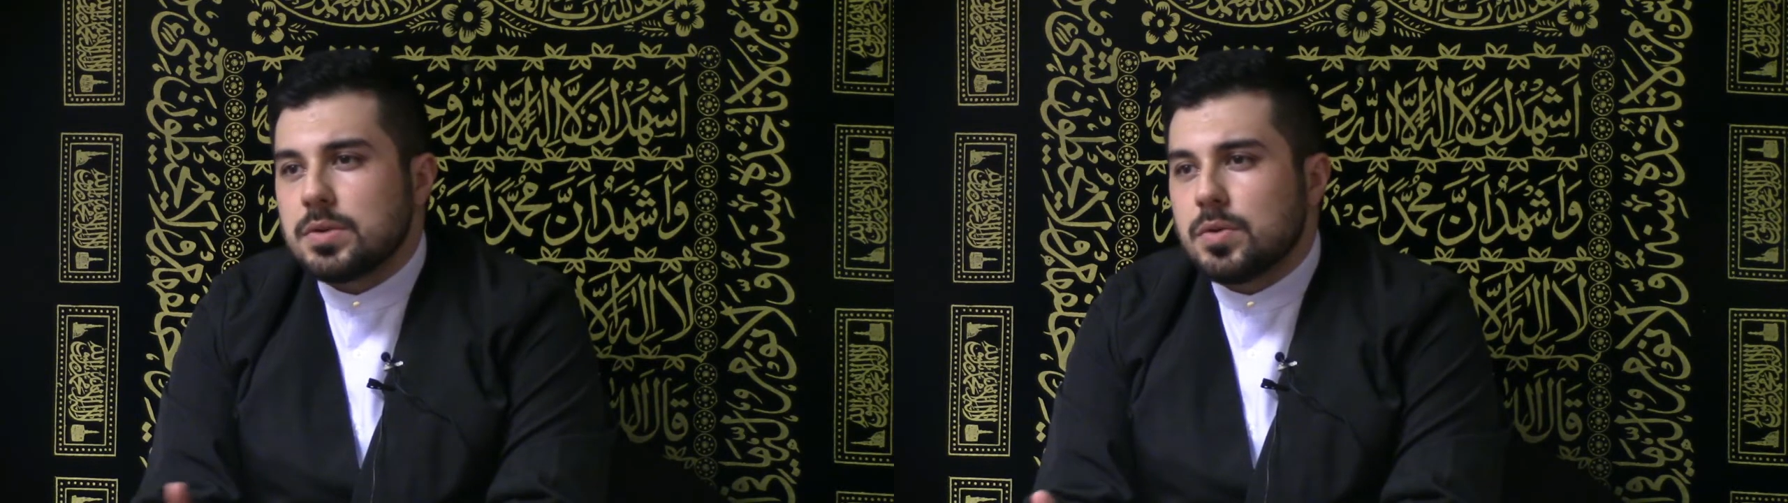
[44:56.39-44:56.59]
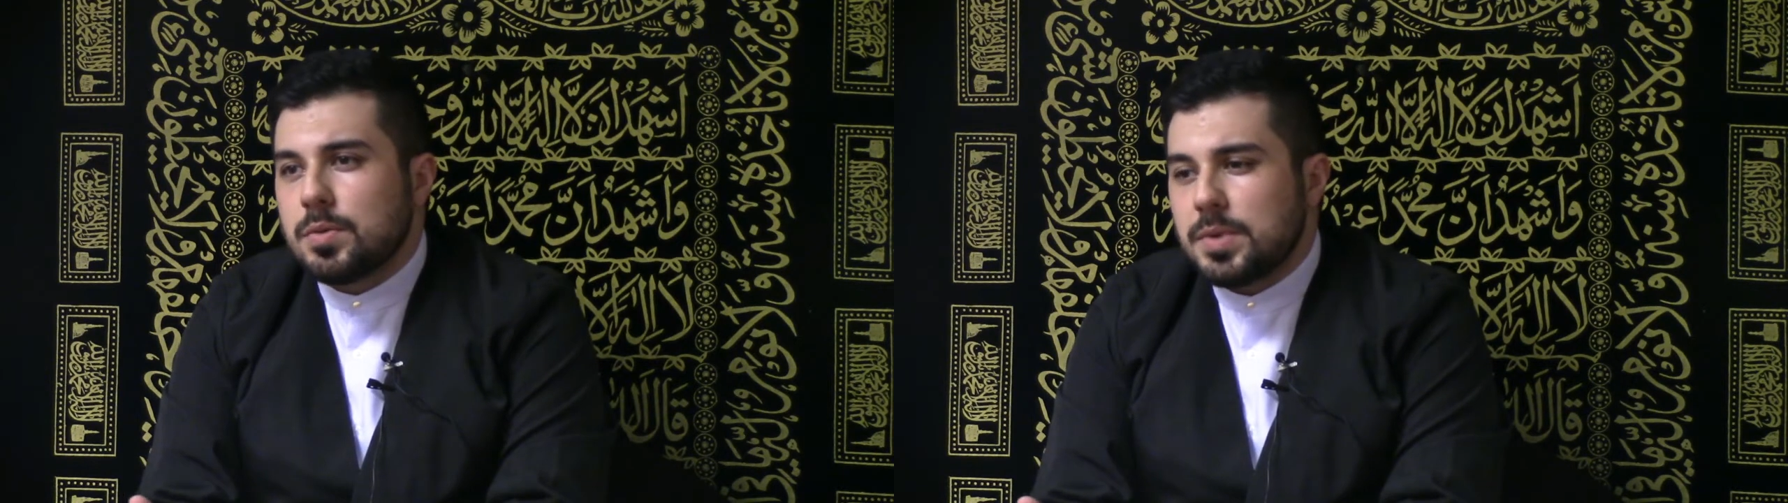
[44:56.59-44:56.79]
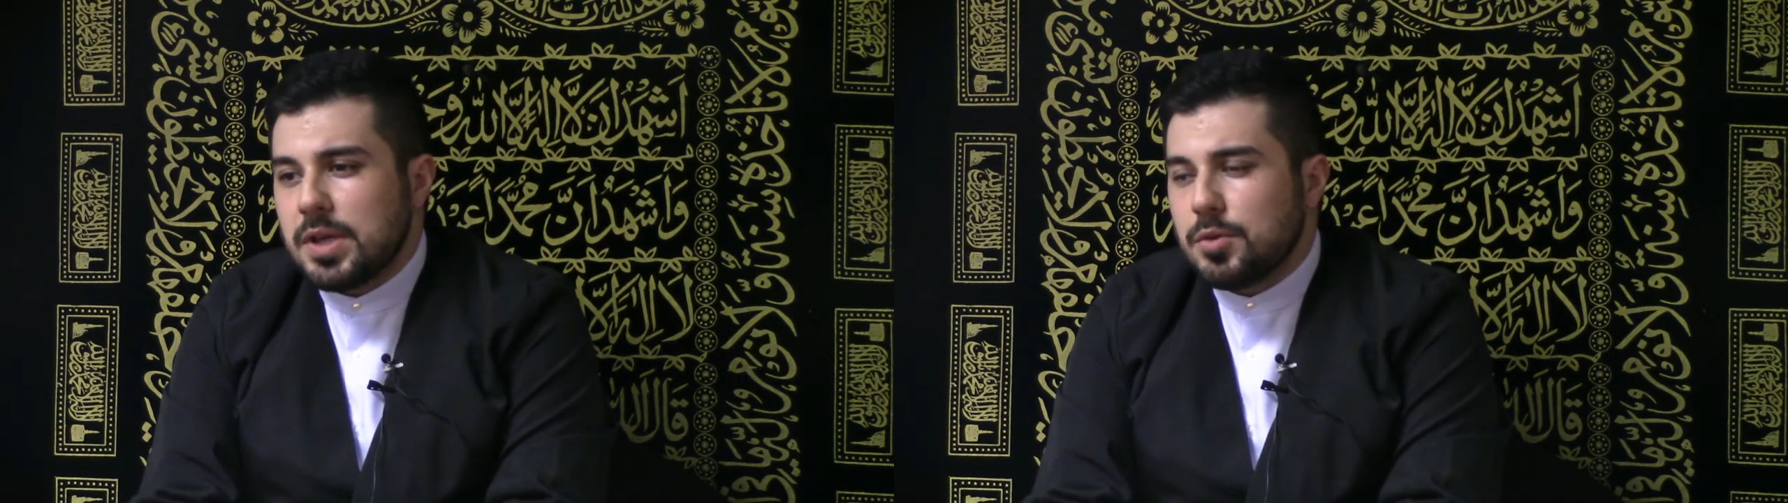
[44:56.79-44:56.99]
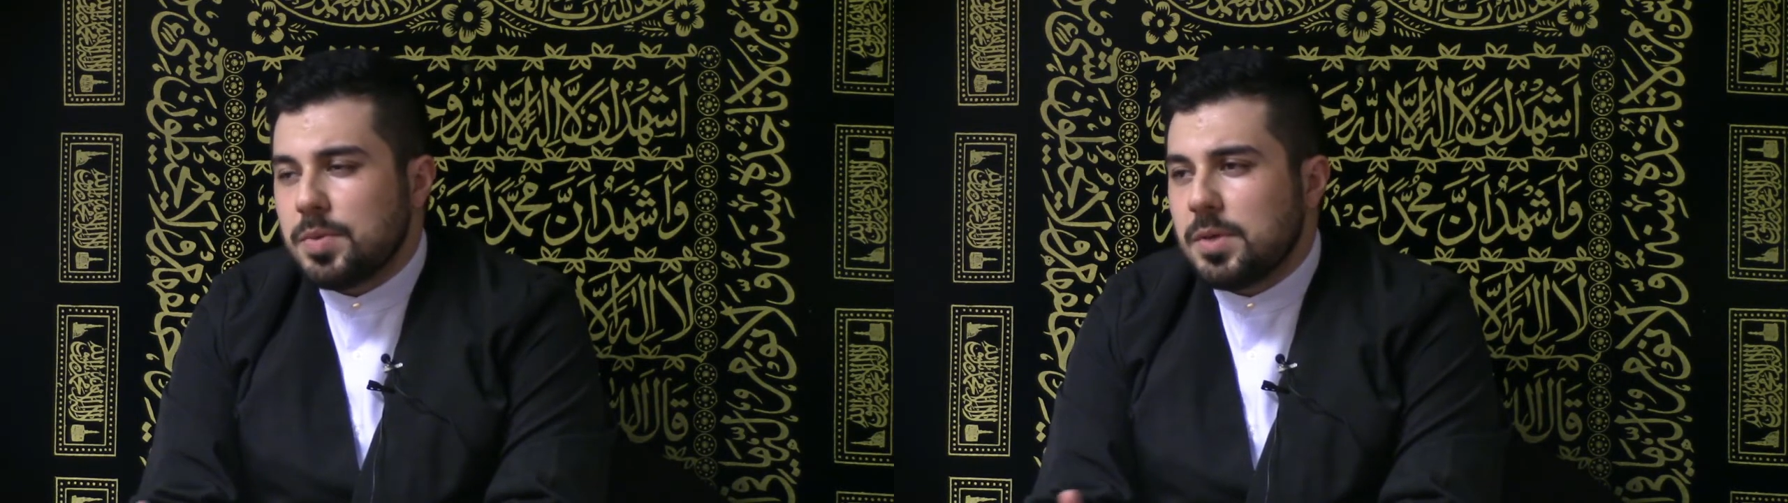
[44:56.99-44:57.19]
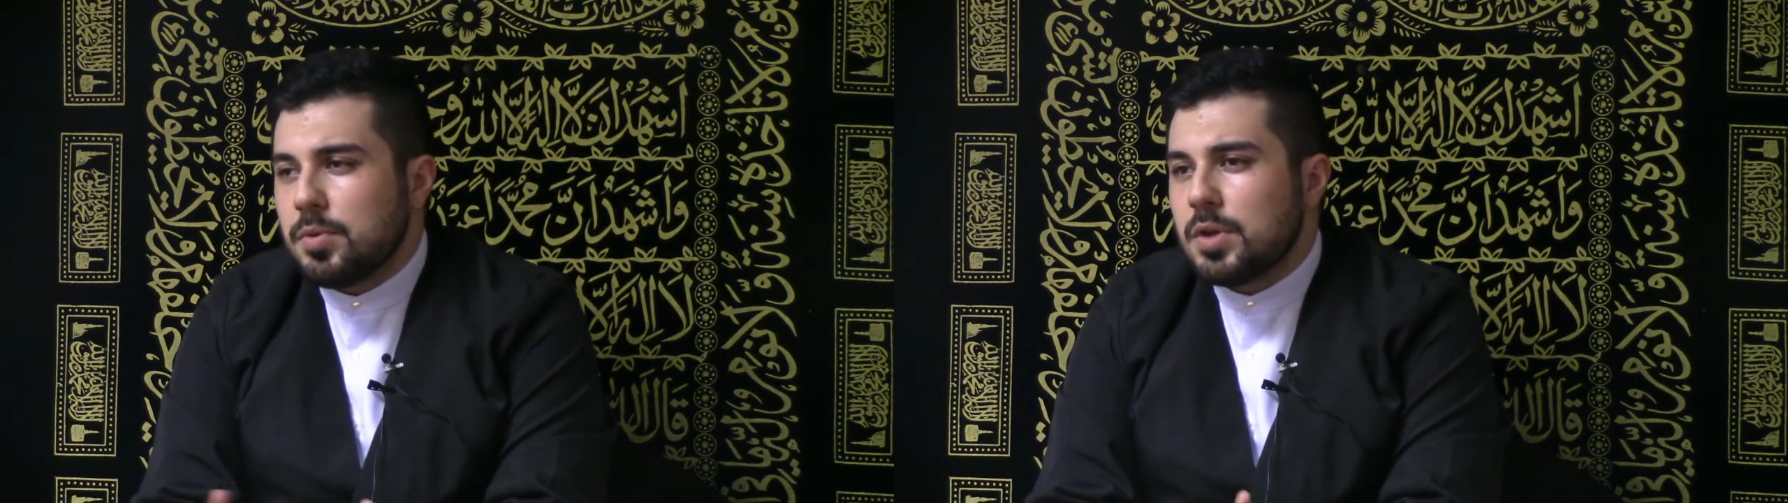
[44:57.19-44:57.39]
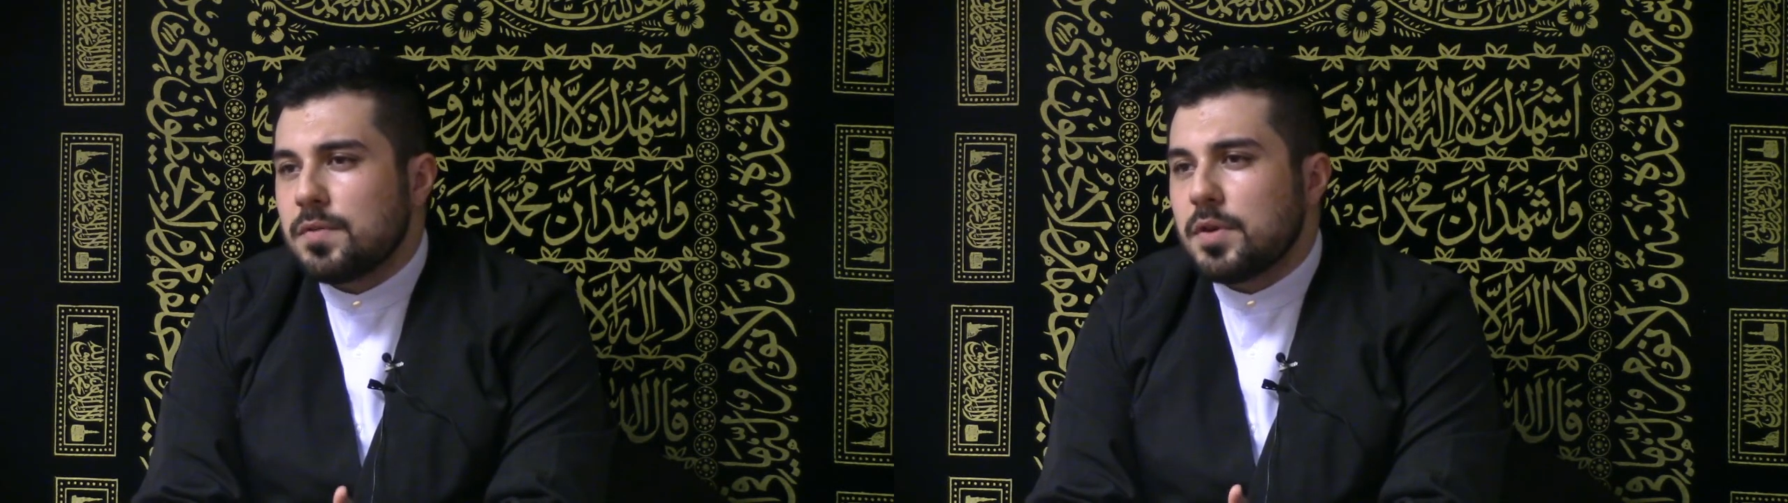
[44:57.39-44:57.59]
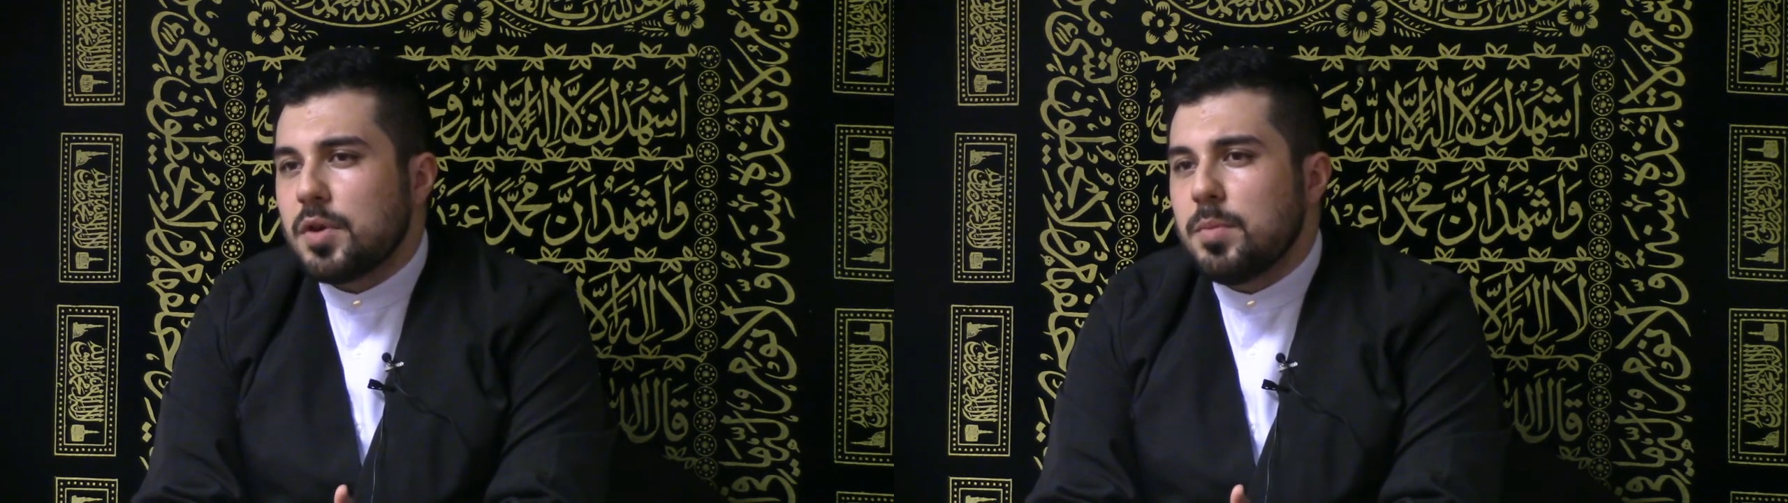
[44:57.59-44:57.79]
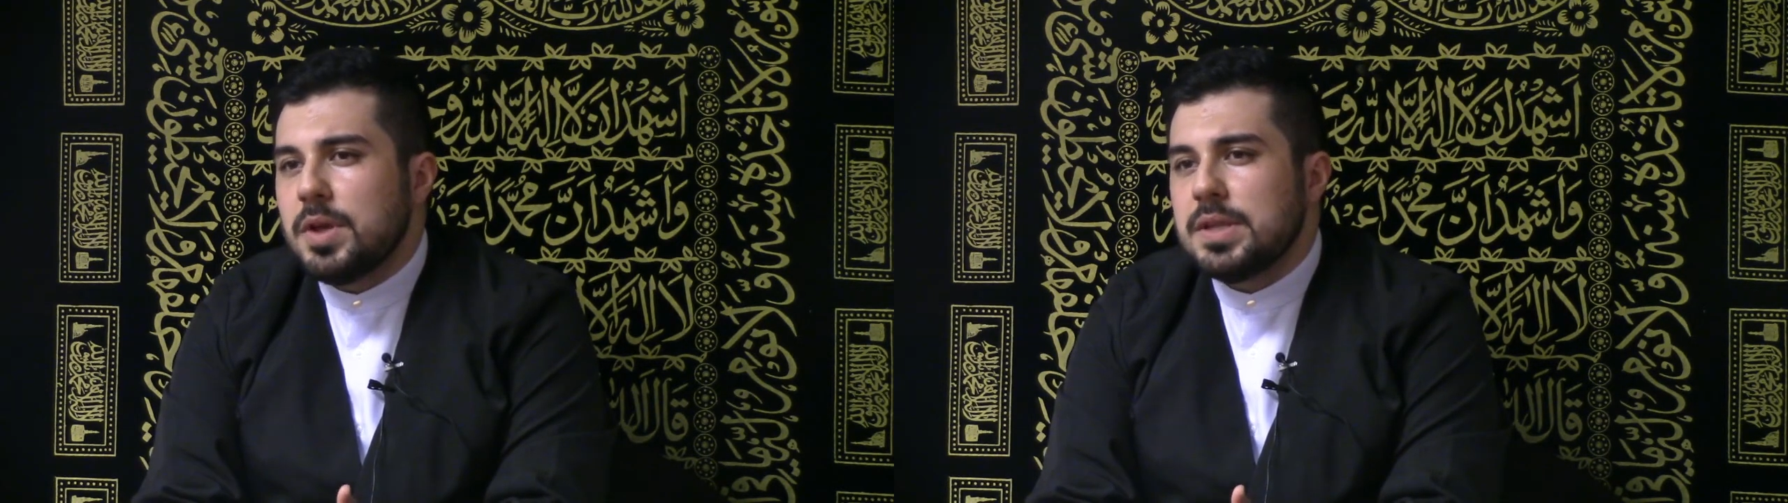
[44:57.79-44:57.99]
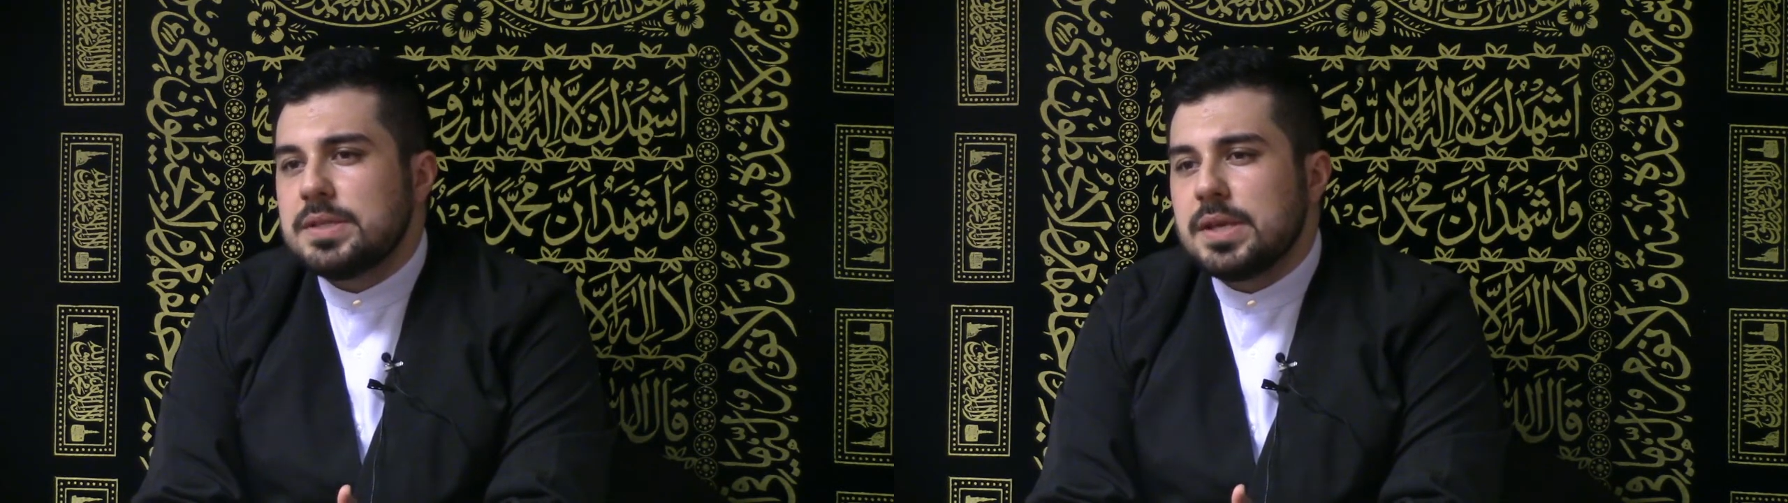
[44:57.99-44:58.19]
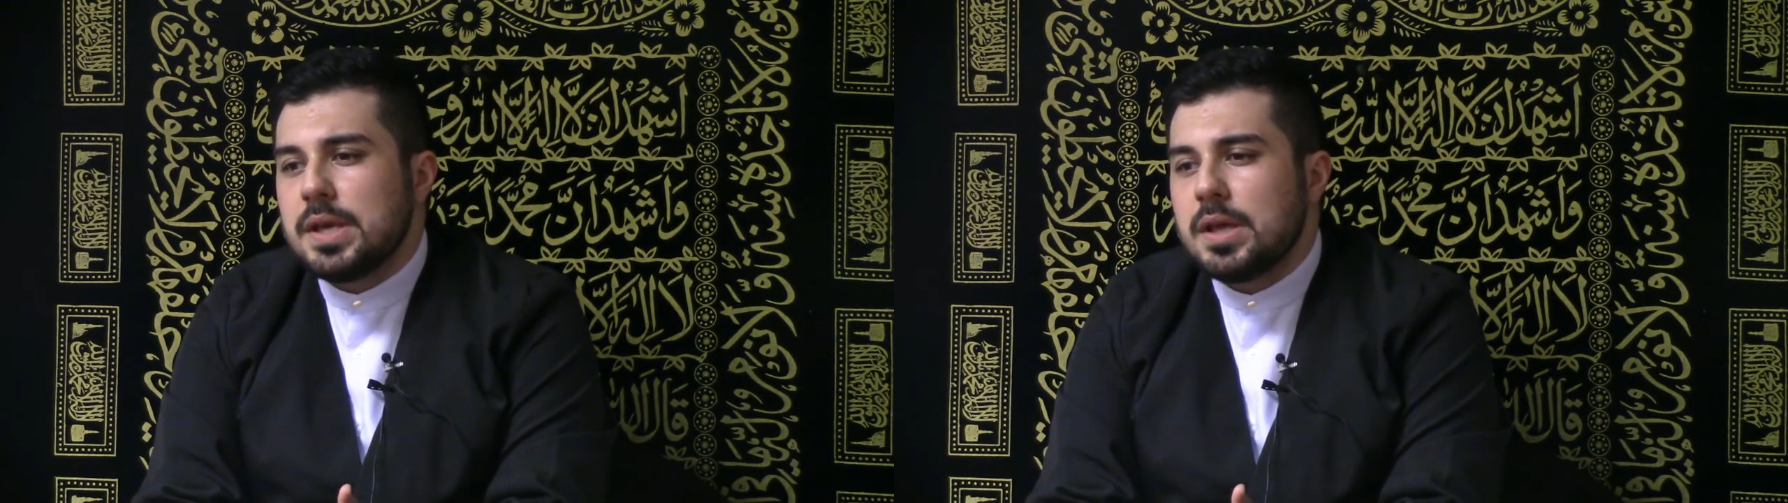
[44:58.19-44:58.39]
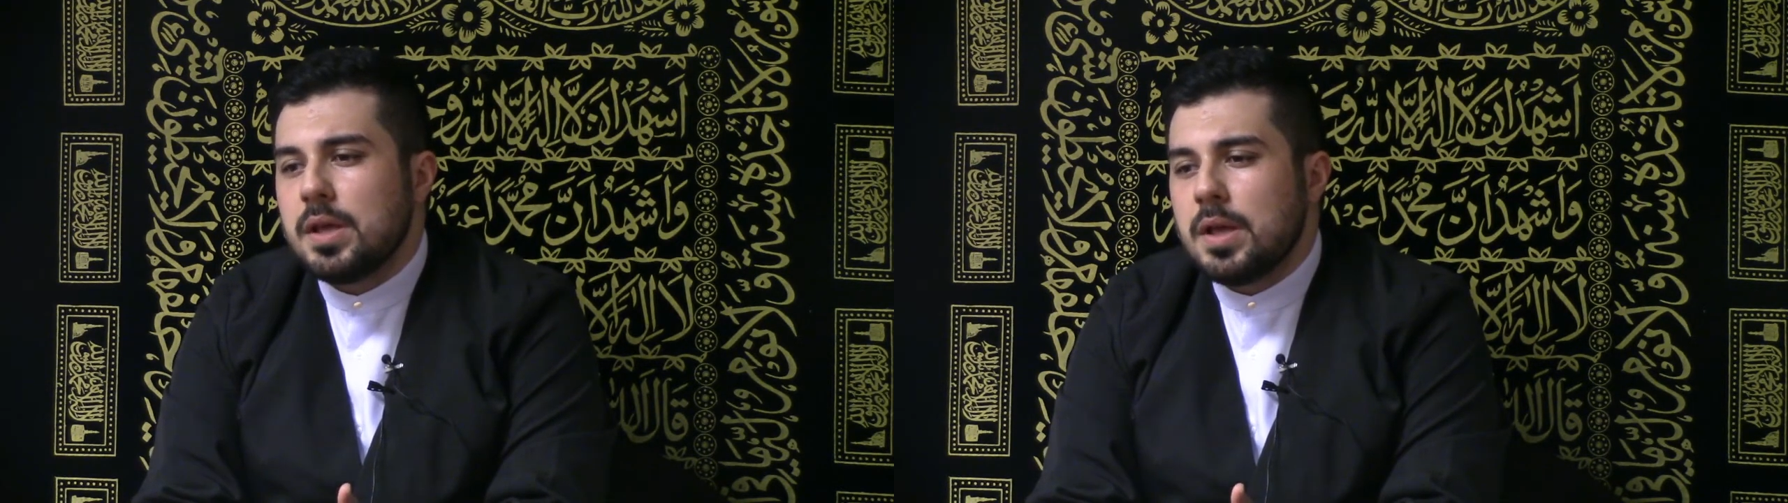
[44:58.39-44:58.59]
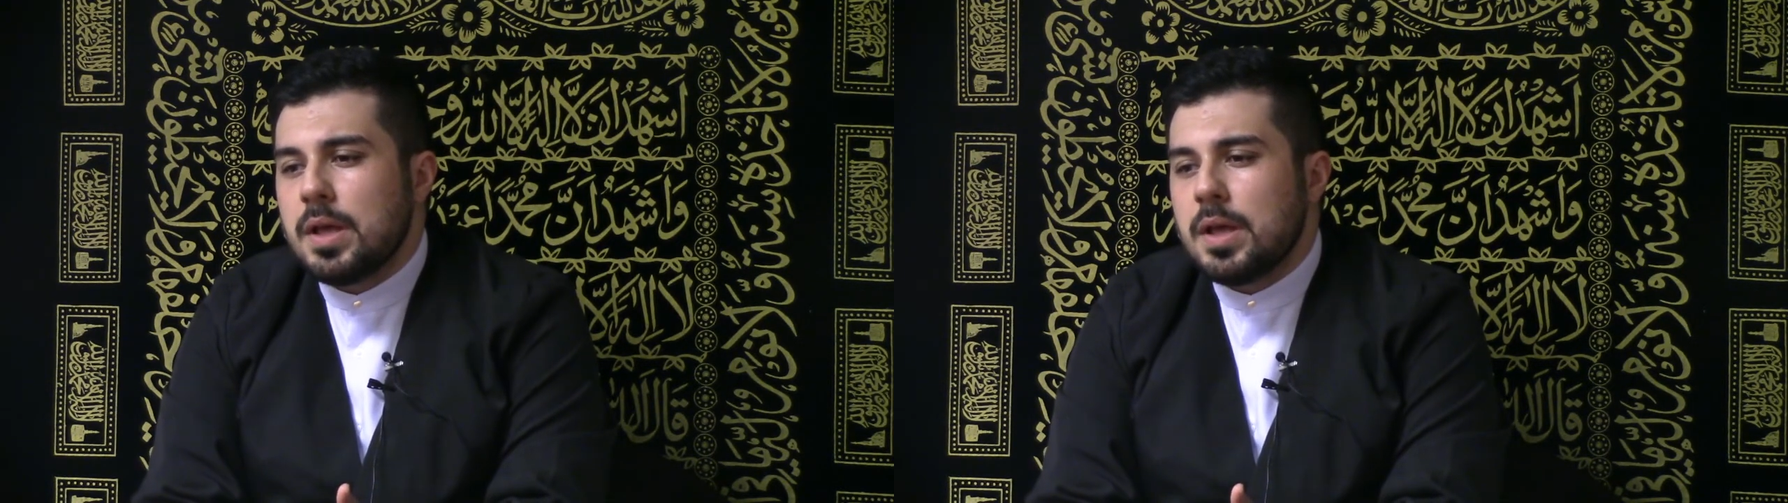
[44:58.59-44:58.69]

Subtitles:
all the ill people of the community.